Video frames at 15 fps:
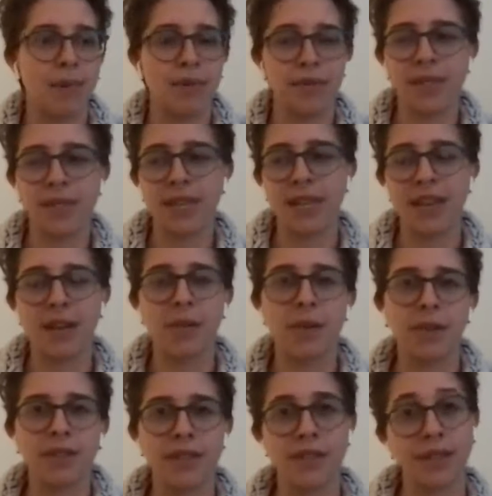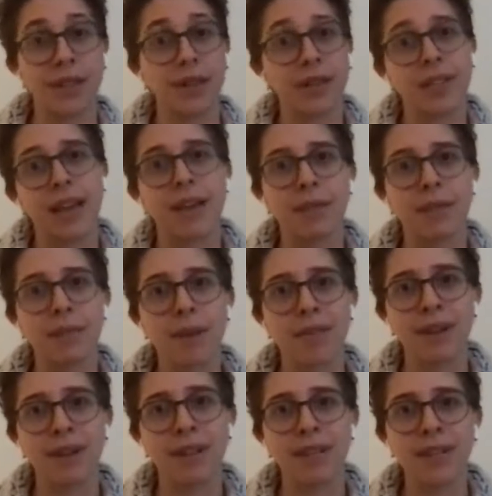I prefer taking courses alongside with
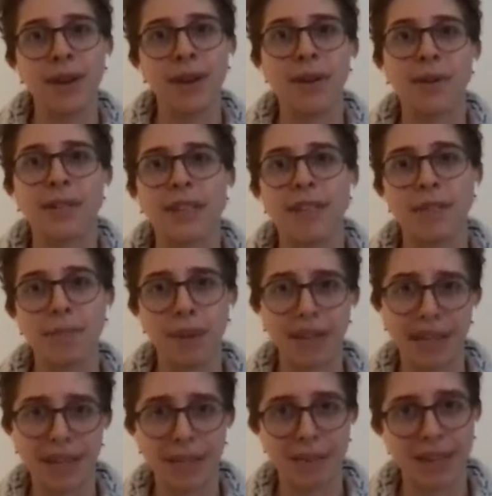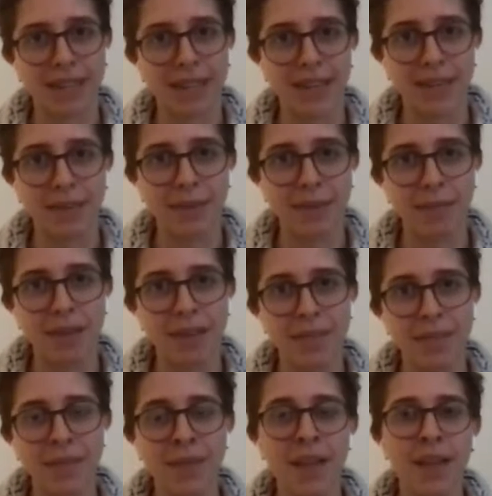my friends. So I always have a buddy in my class with
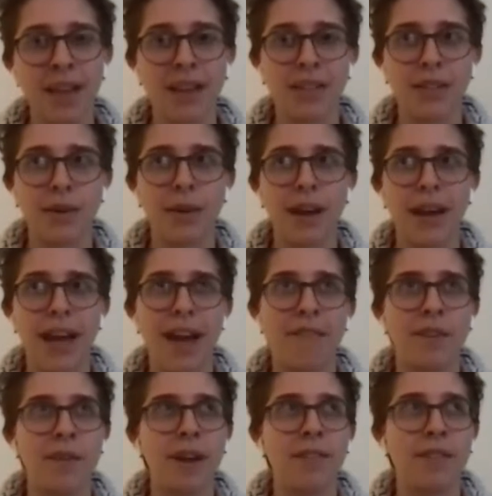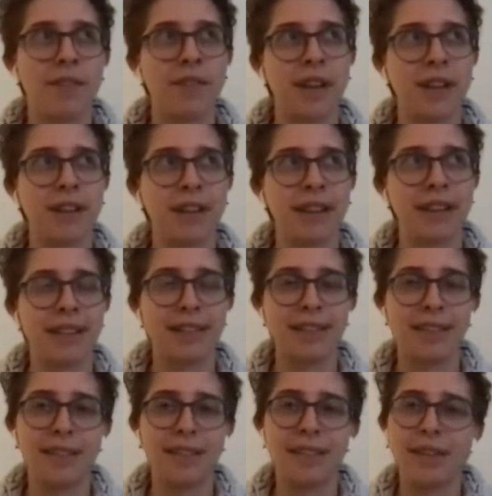me. So I haven't ever felt like
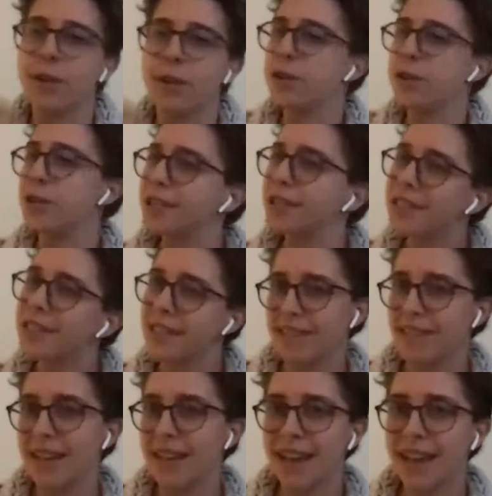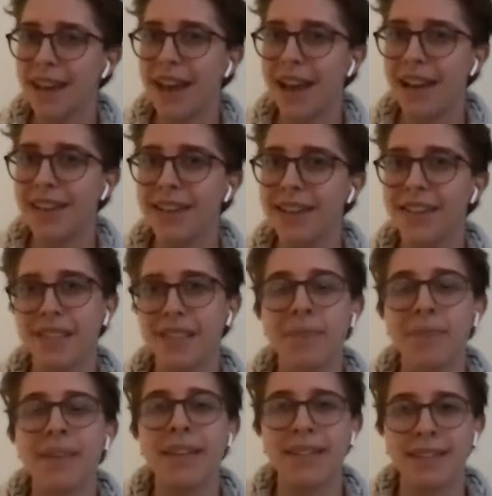the urgency to get ahead, if
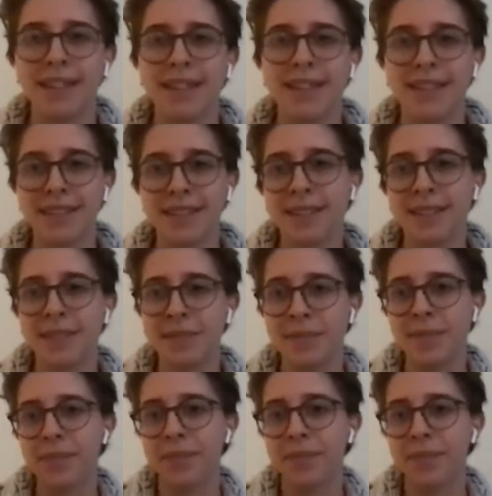that makes sense.